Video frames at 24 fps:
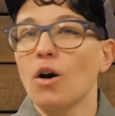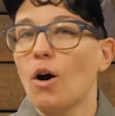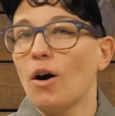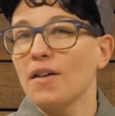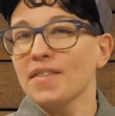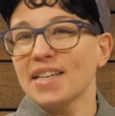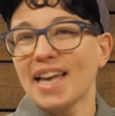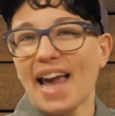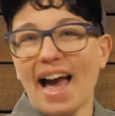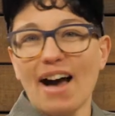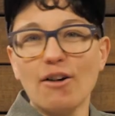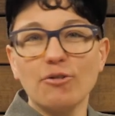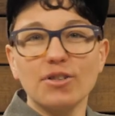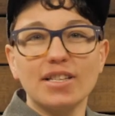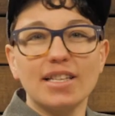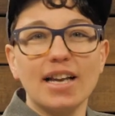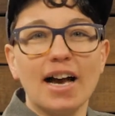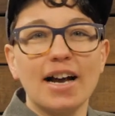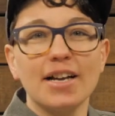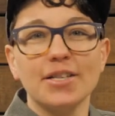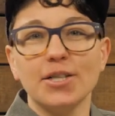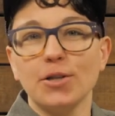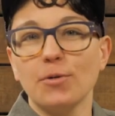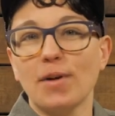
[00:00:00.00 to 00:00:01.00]
On the
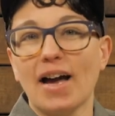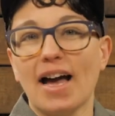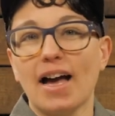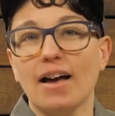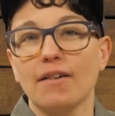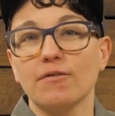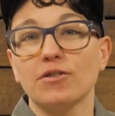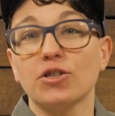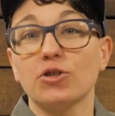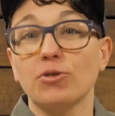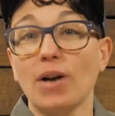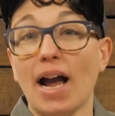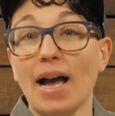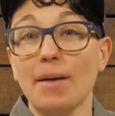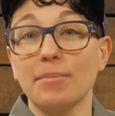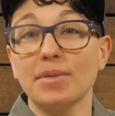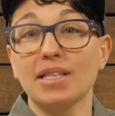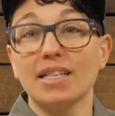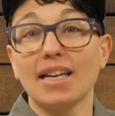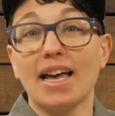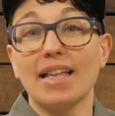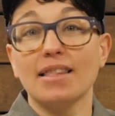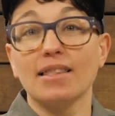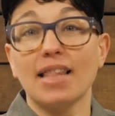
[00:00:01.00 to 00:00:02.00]
outside, you have
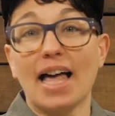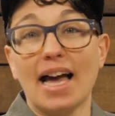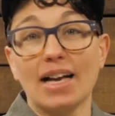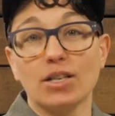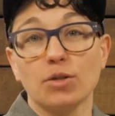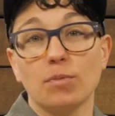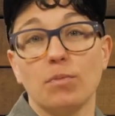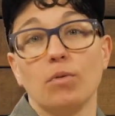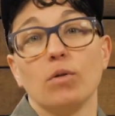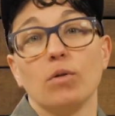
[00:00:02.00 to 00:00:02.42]
straps and lash